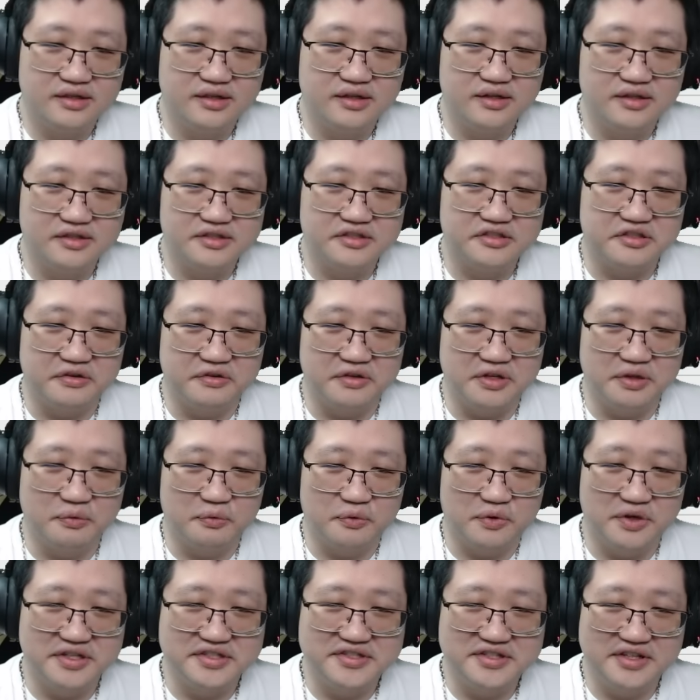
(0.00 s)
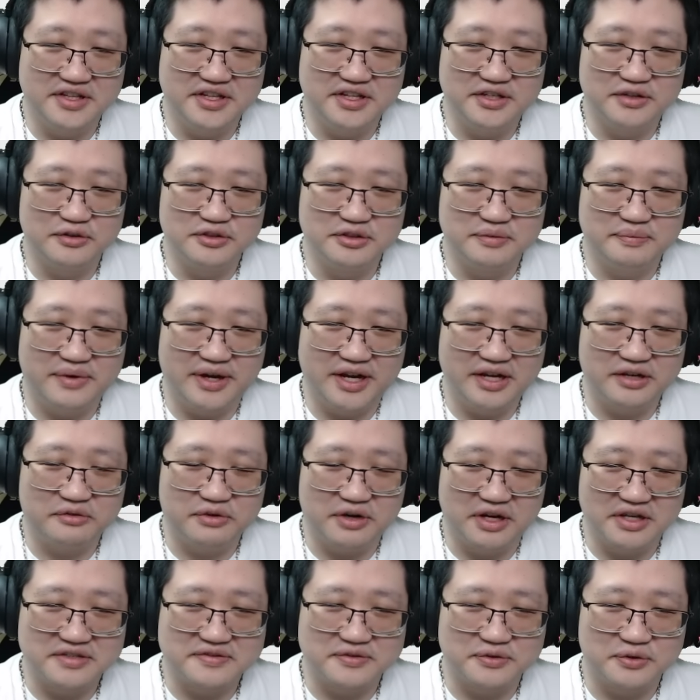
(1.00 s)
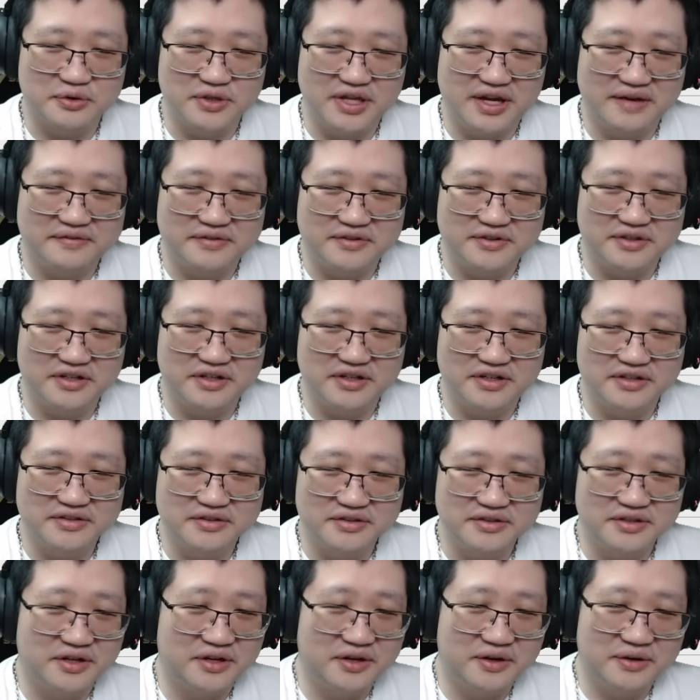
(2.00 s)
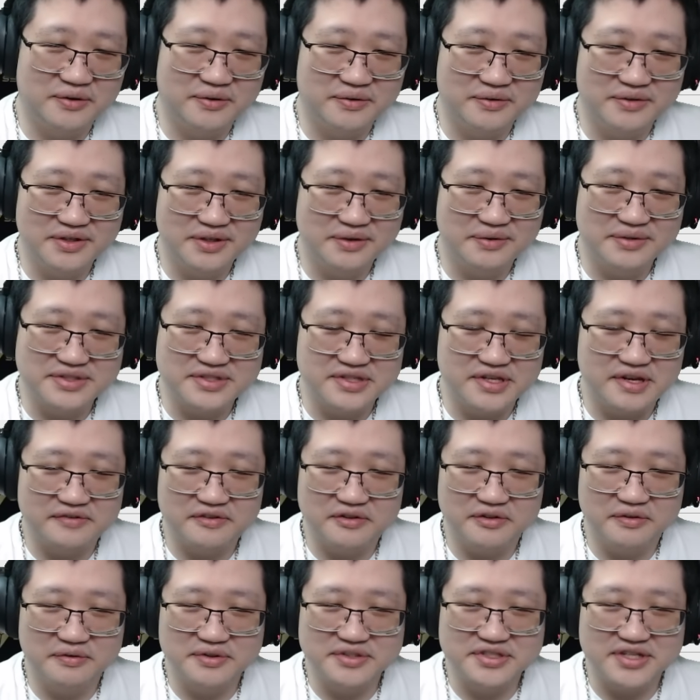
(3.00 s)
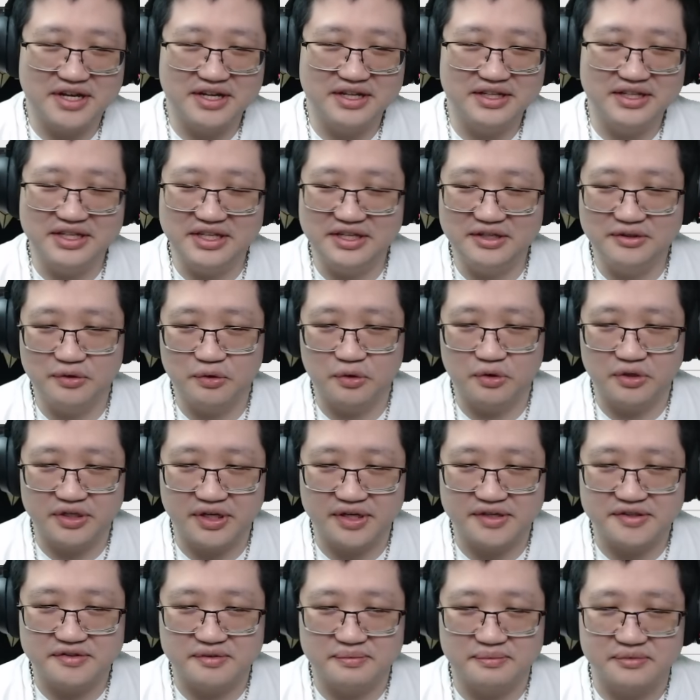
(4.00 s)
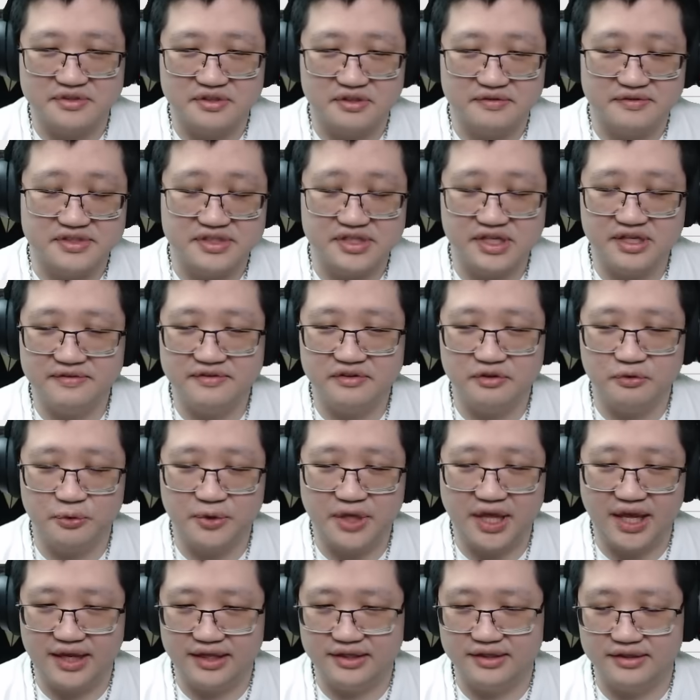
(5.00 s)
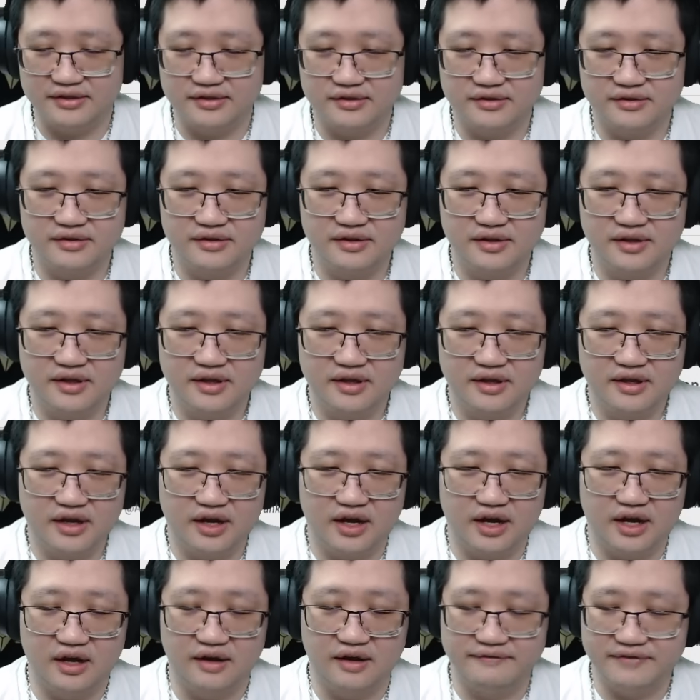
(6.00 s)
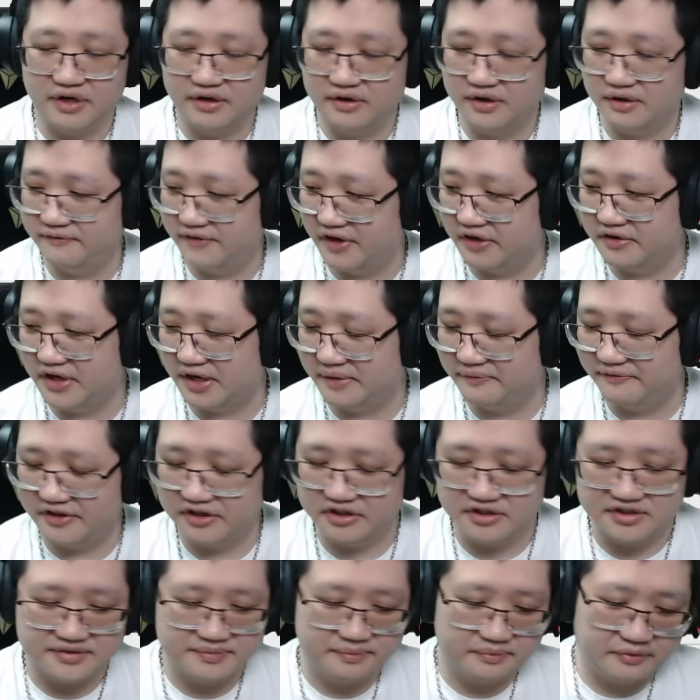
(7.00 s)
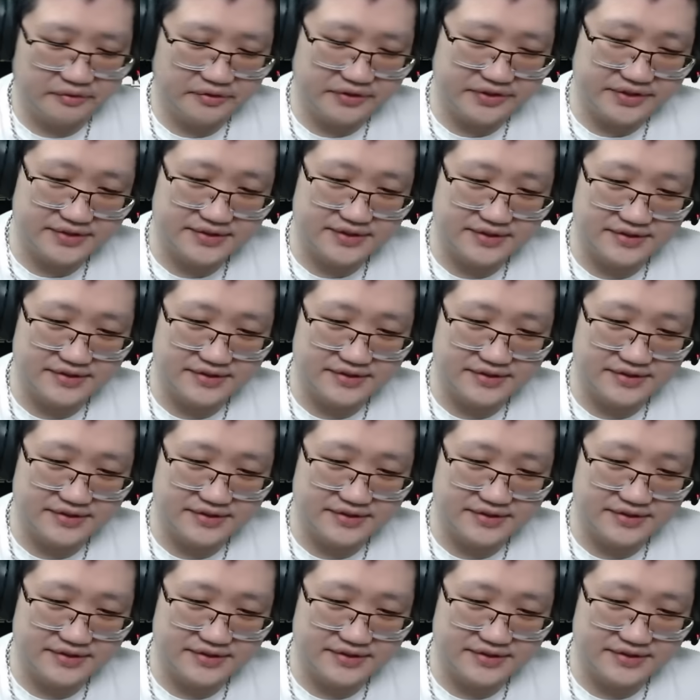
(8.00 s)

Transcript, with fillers: So it was legal to buy crowns for gold after all? No, it was never it was not illegal or against terms of service. They even okayed it uh, uh at various points.